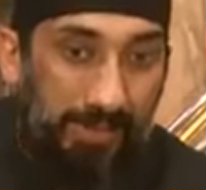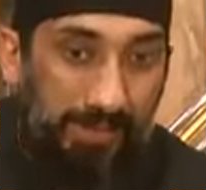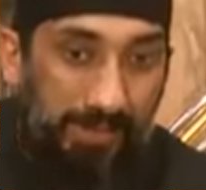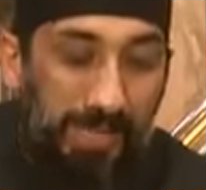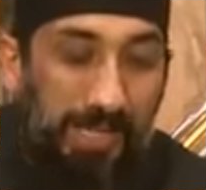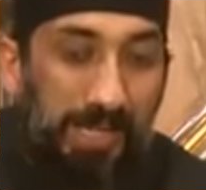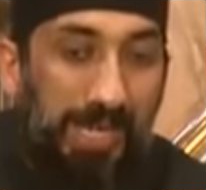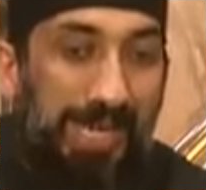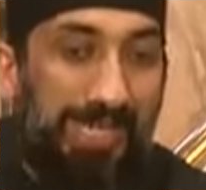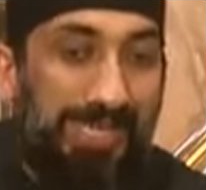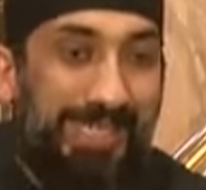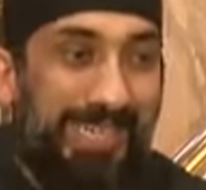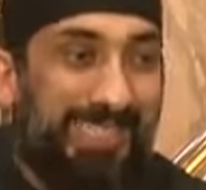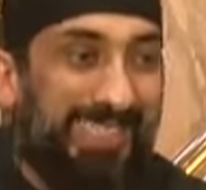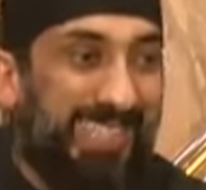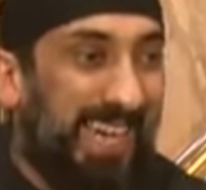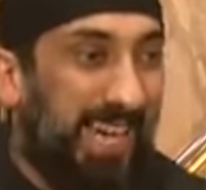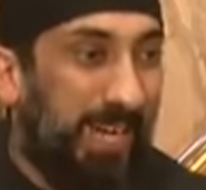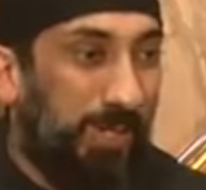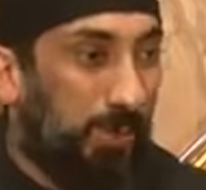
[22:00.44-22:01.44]
us, and
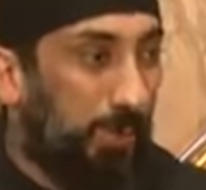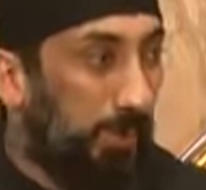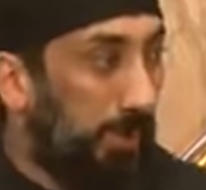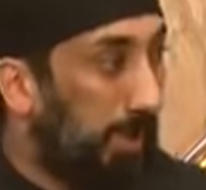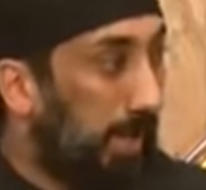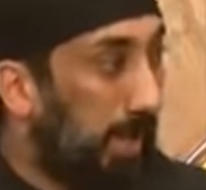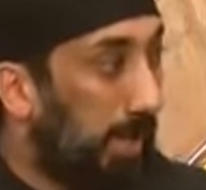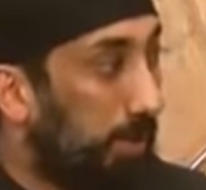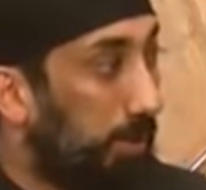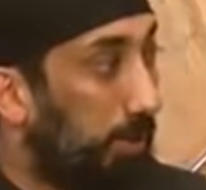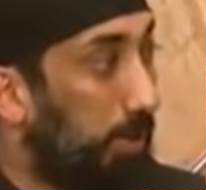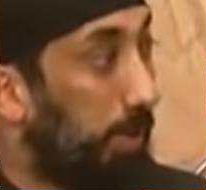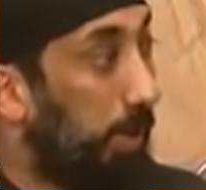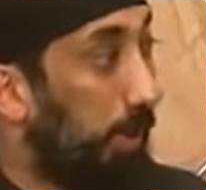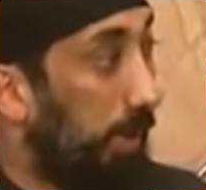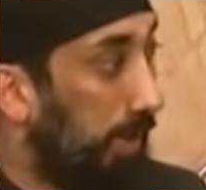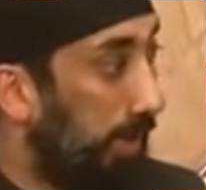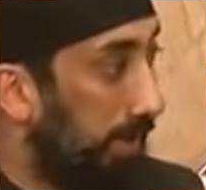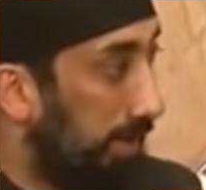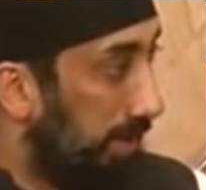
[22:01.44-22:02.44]
that's actually a
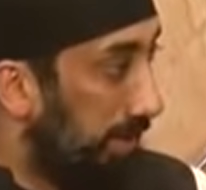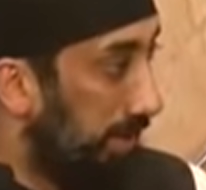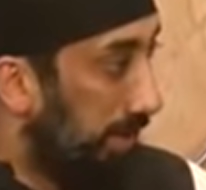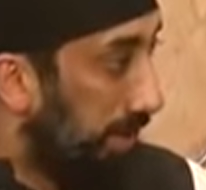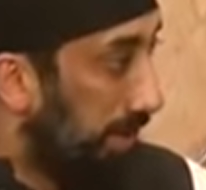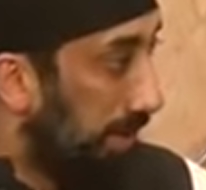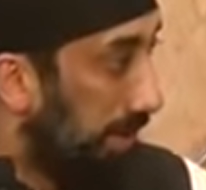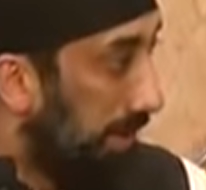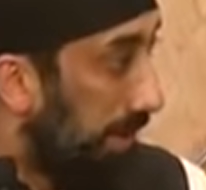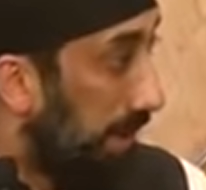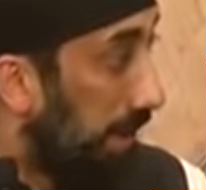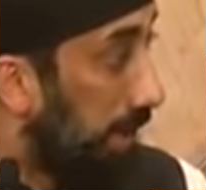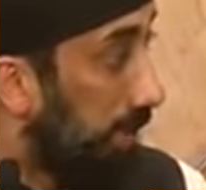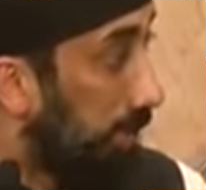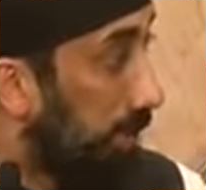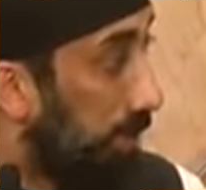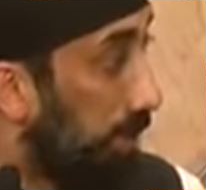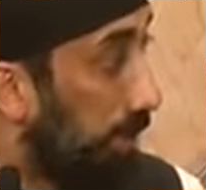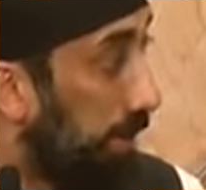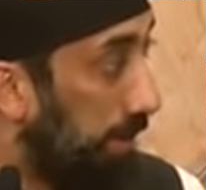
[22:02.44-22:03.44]
ruh, a
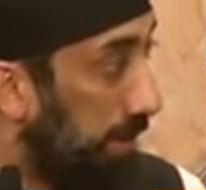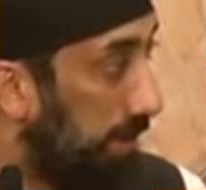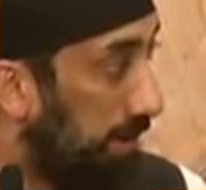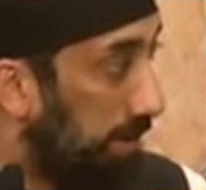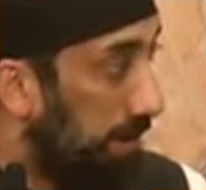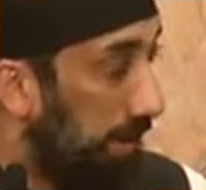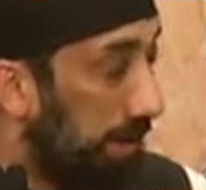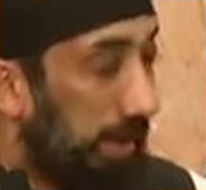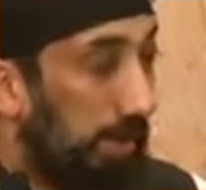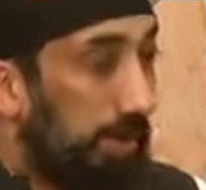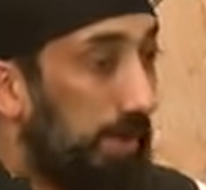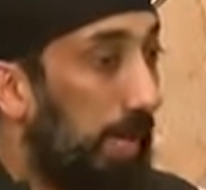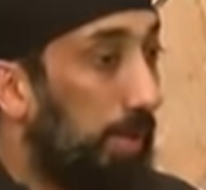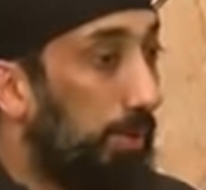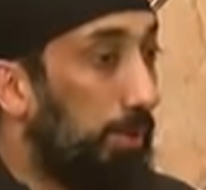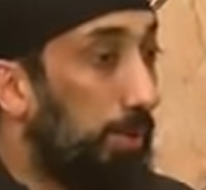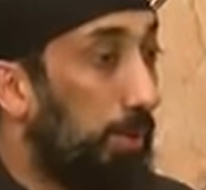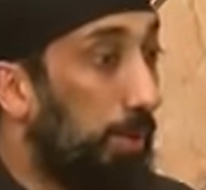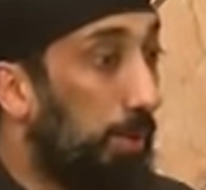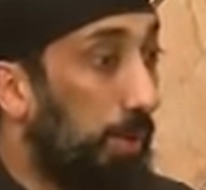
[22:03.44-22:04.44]
ruh.
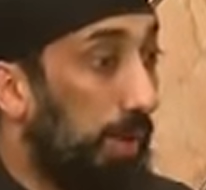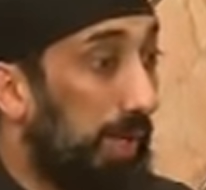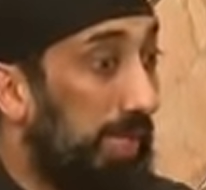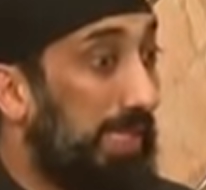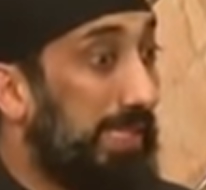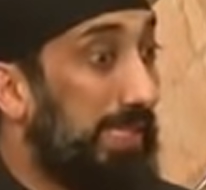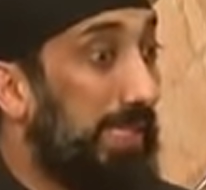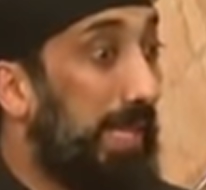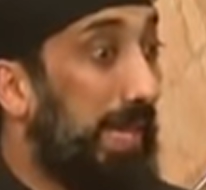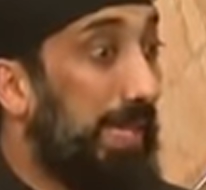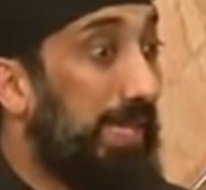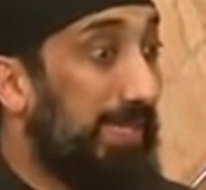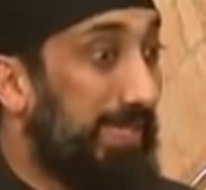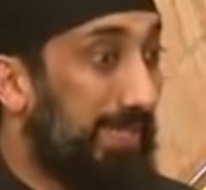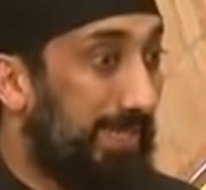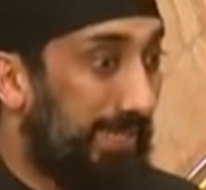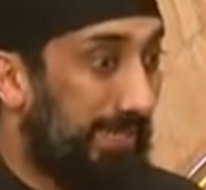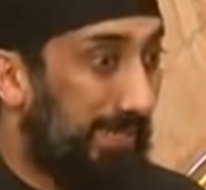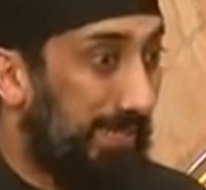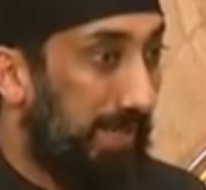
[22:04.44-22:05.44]
That ruh is
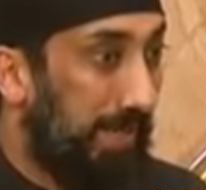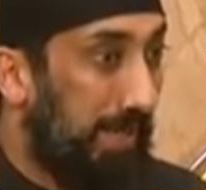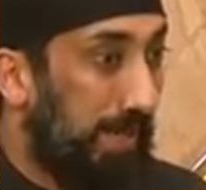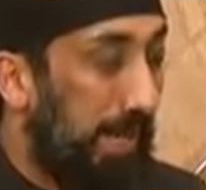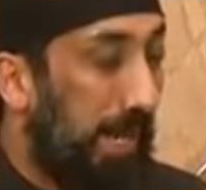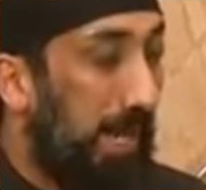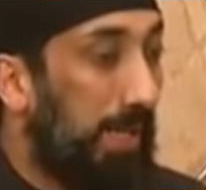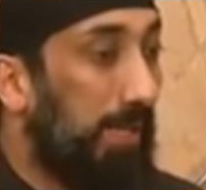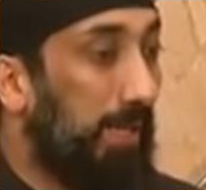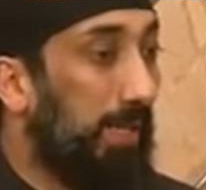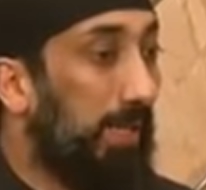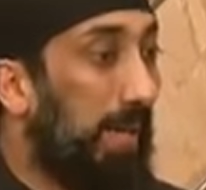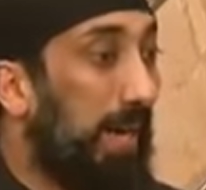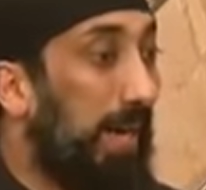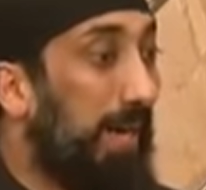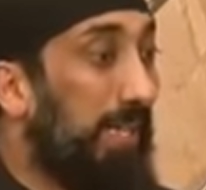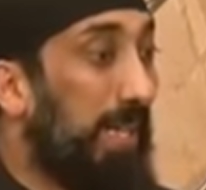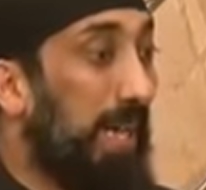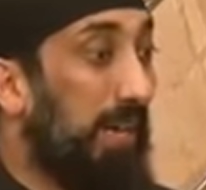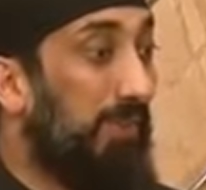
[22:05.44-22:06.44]
light, and
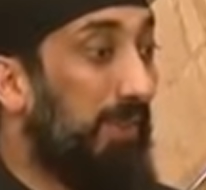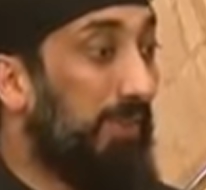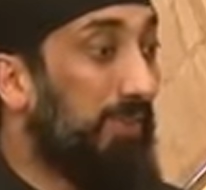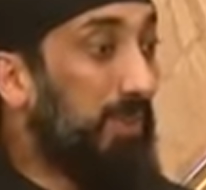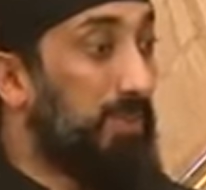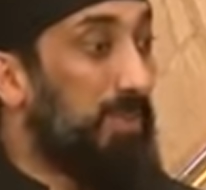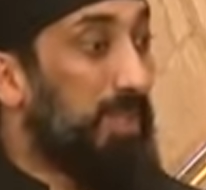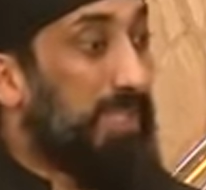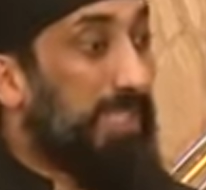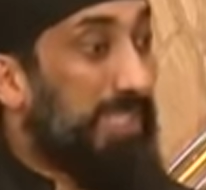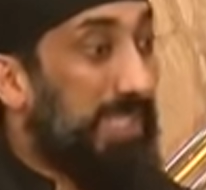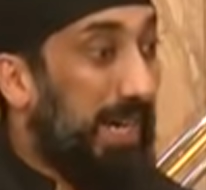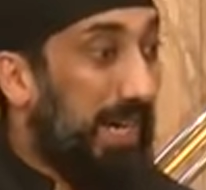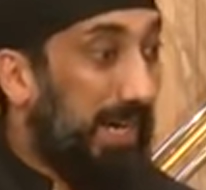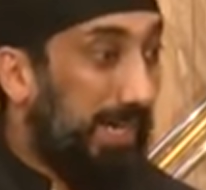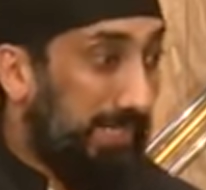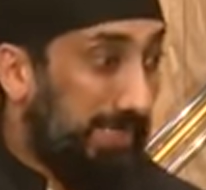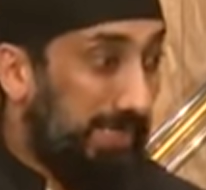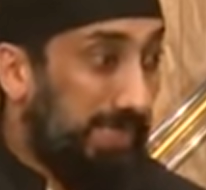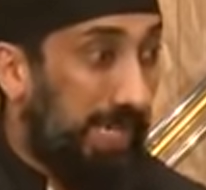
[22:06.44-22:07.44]
Allah gave it from the
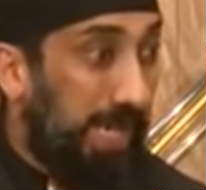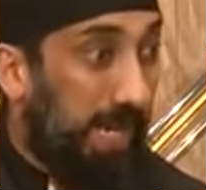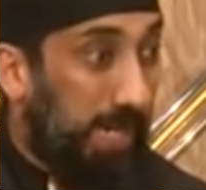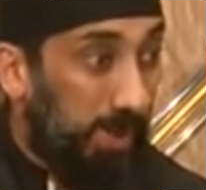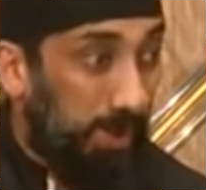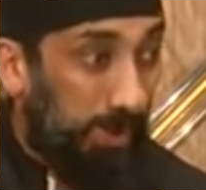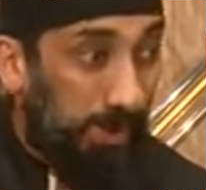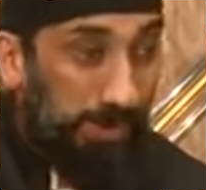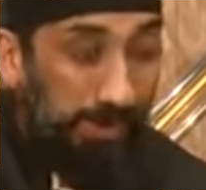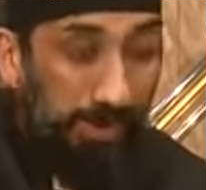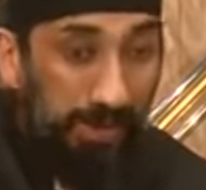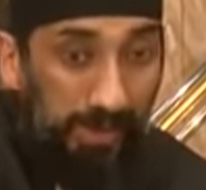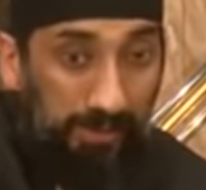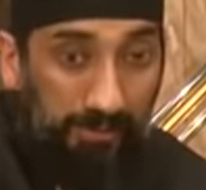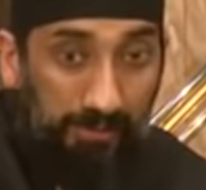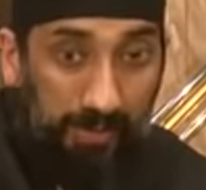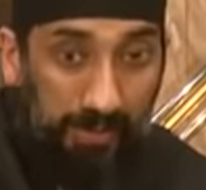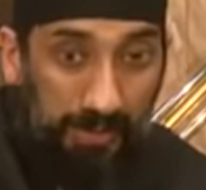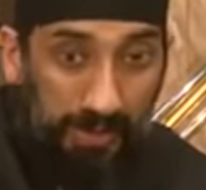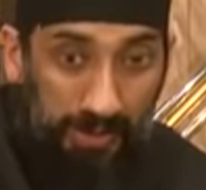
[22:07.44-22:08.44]
skies. The angel
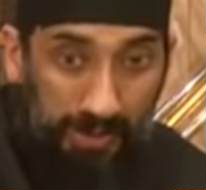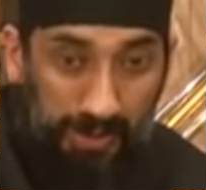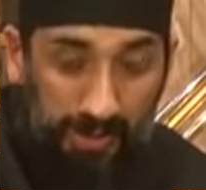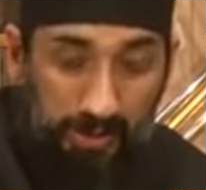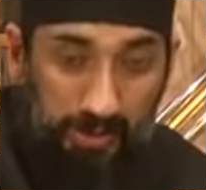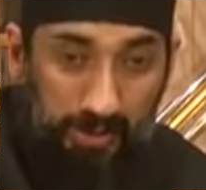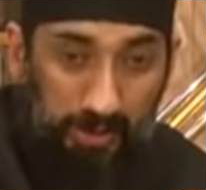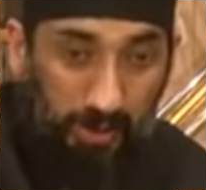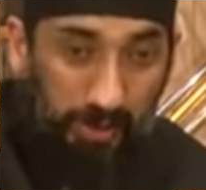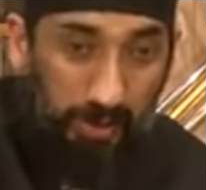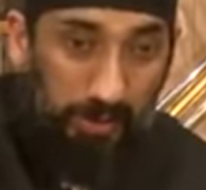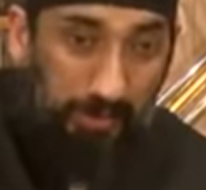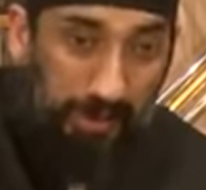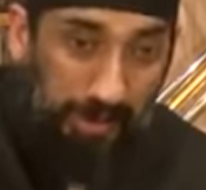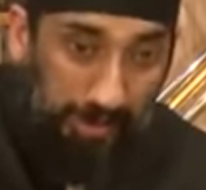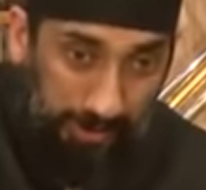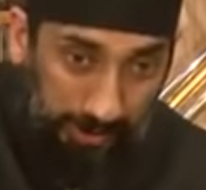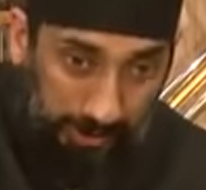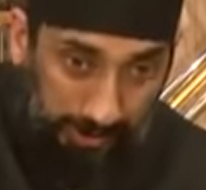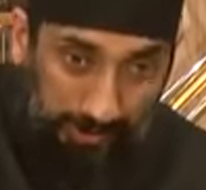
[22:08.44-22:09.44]
delivered it into your
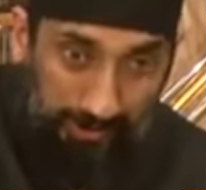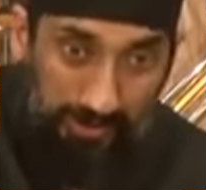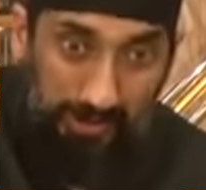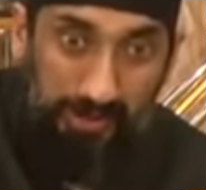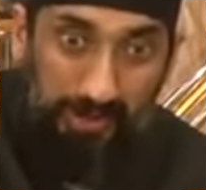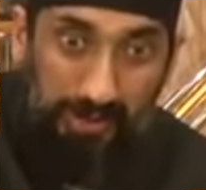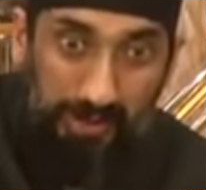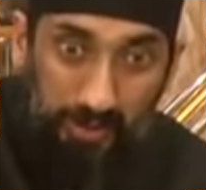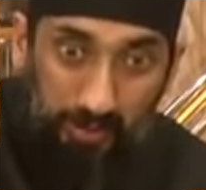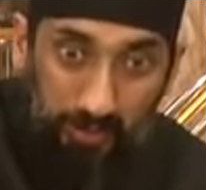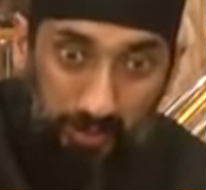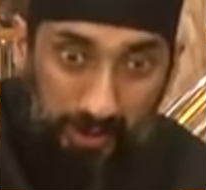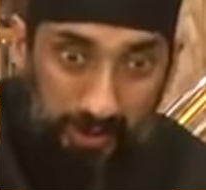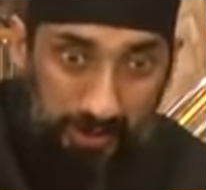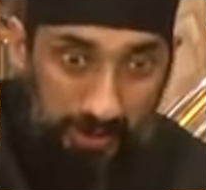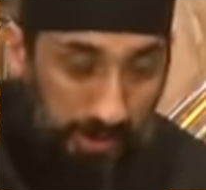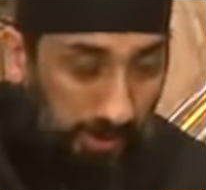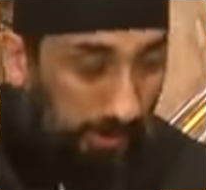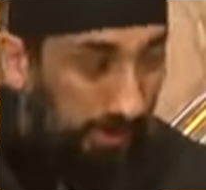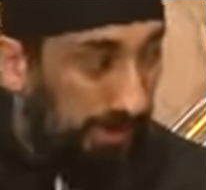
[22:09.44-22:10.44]
mother when she